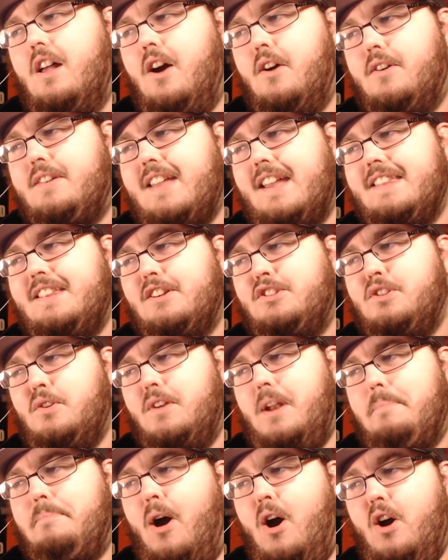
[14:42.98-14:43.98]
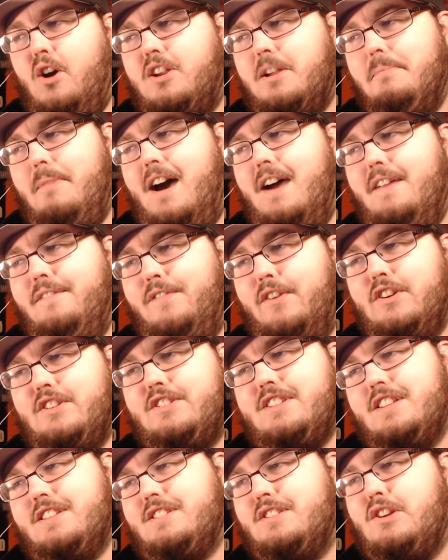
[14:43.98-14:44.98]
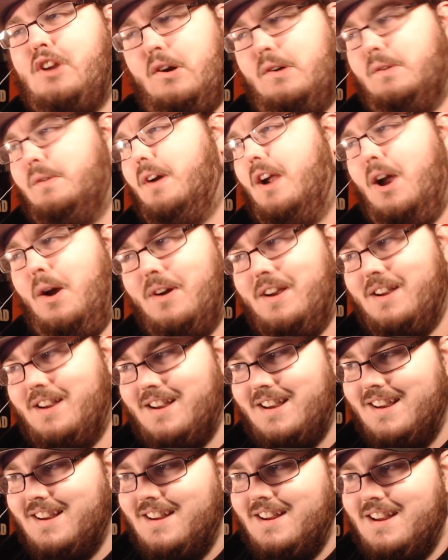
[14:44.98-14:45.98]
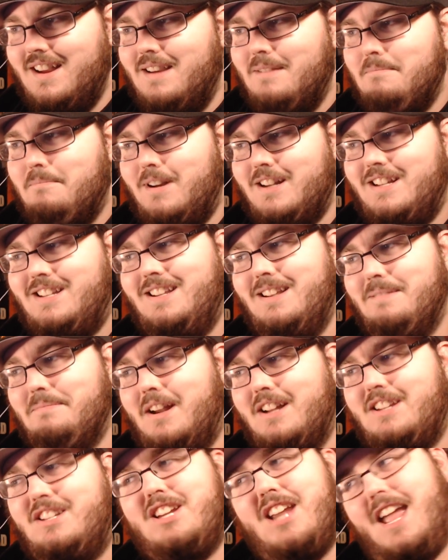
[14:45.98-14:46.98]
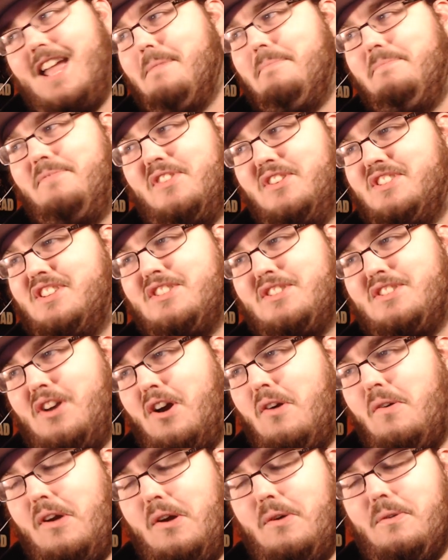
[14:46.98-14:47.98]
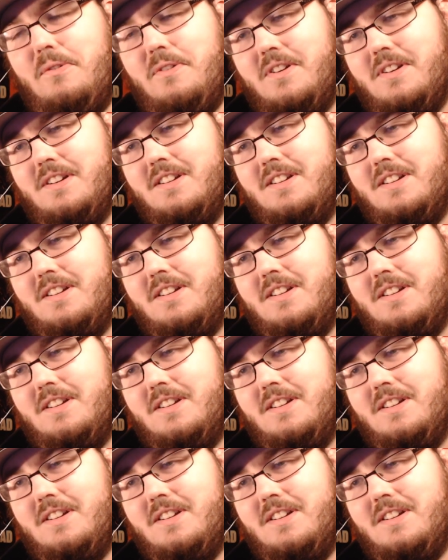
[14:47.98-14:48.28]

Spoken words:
Okay, they're doing a Pokemon versus Goro? Machamp versus Goro.